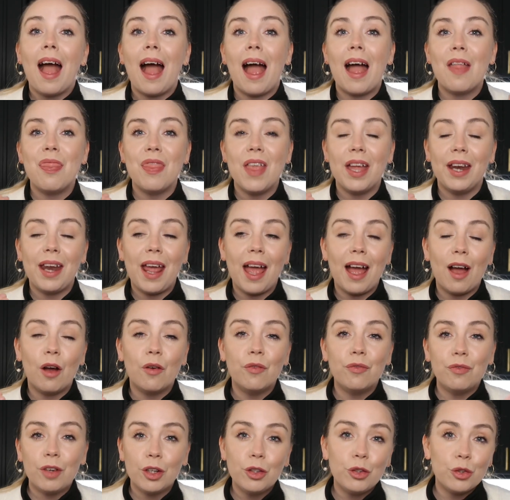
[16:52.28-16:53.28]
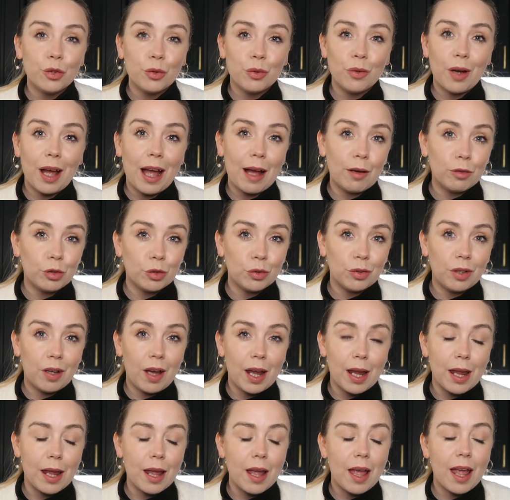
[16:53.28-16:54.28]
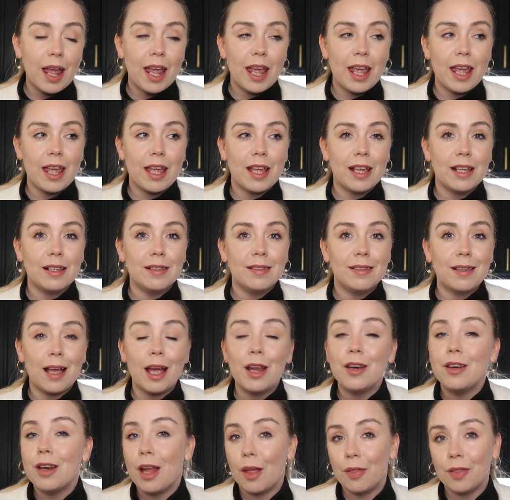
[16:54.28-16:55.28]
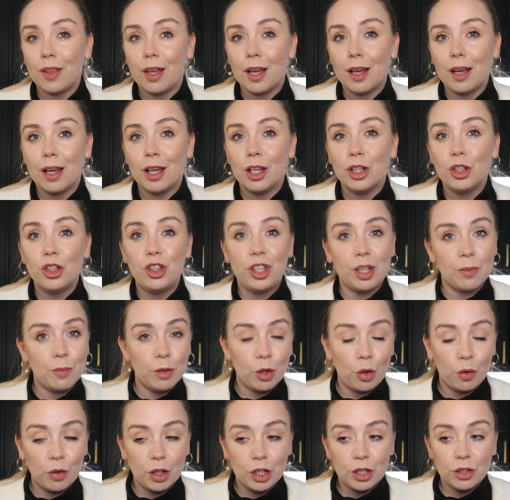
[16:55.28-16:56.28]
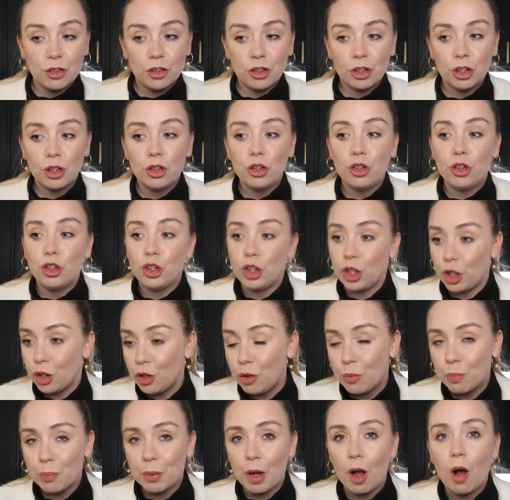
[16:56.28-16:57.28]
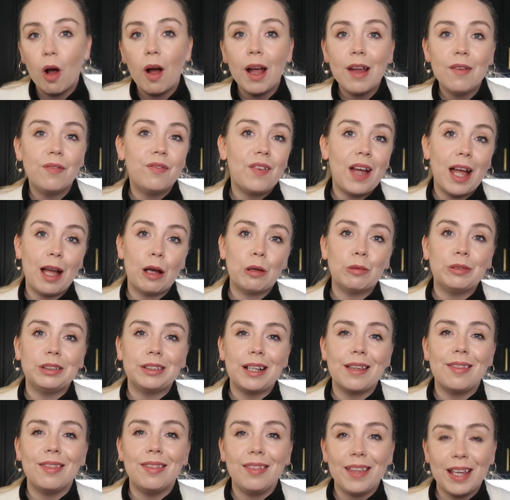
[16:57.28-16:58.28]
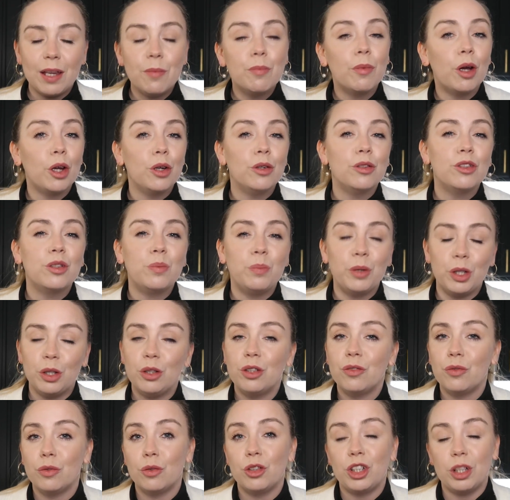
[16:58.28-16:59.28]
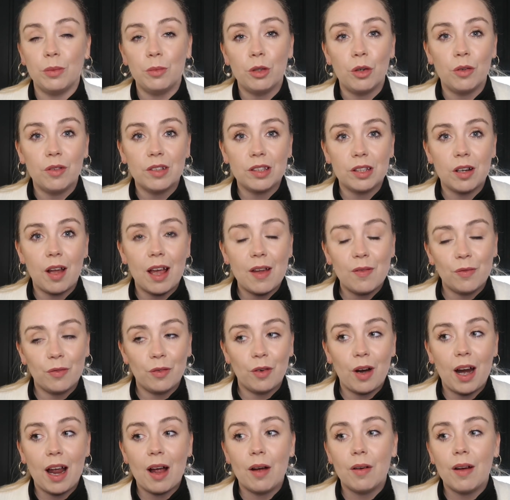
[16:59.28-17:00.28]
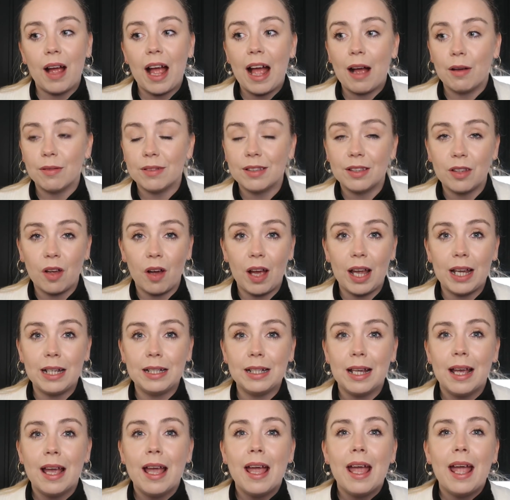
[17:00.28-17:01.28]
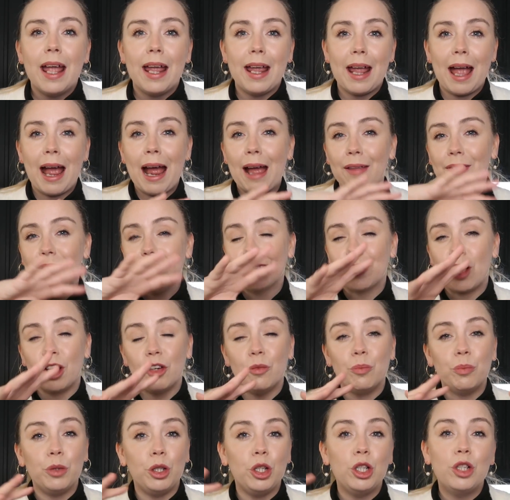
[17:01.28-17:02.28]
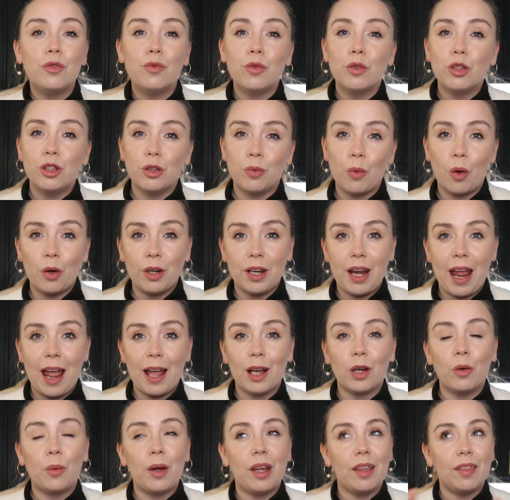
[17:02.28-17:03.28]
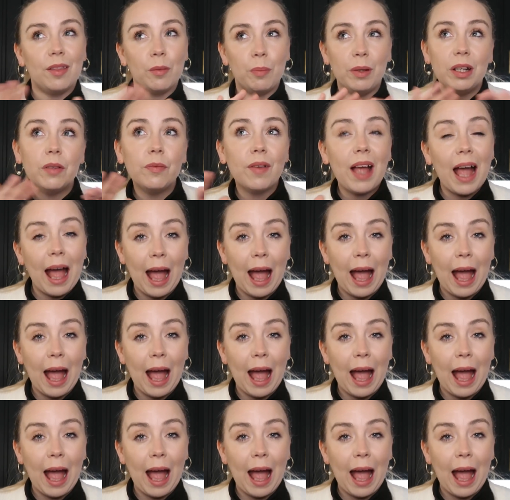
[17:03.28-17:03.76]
And then our front door outdoor light is another Jim Lawrence dupe. I found the most beautiful Jim Lawrence light for our outside. It had this kind of beautiful swan neck with a bit of a